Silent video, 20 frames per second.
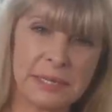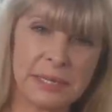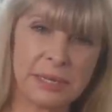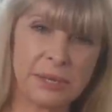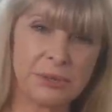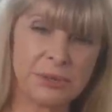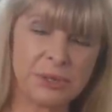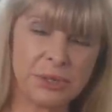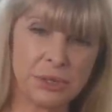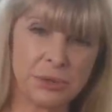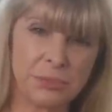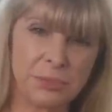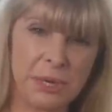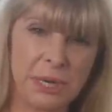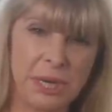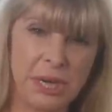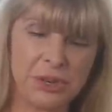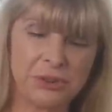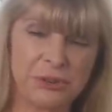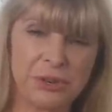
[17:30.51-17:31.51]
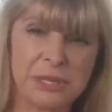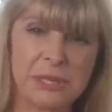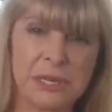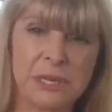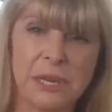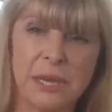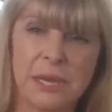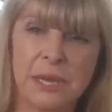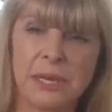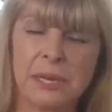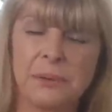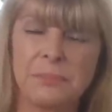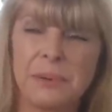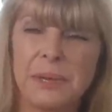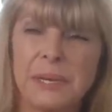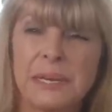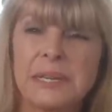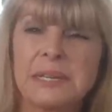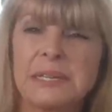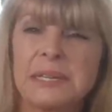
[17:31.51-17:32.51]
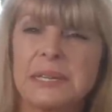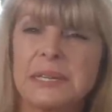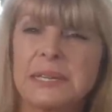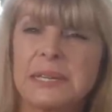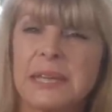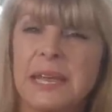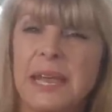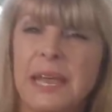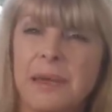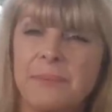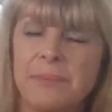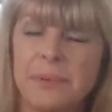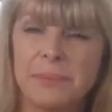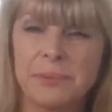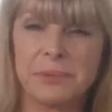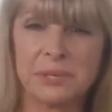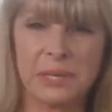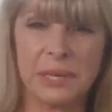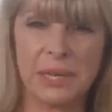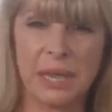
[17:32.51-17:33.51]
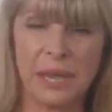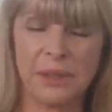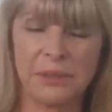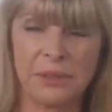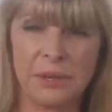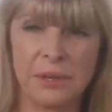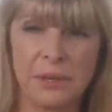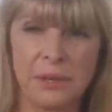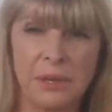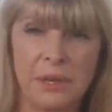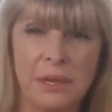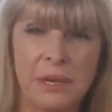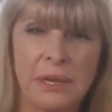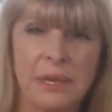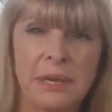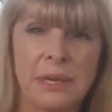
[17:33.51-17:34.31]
social media as an ability to get people together,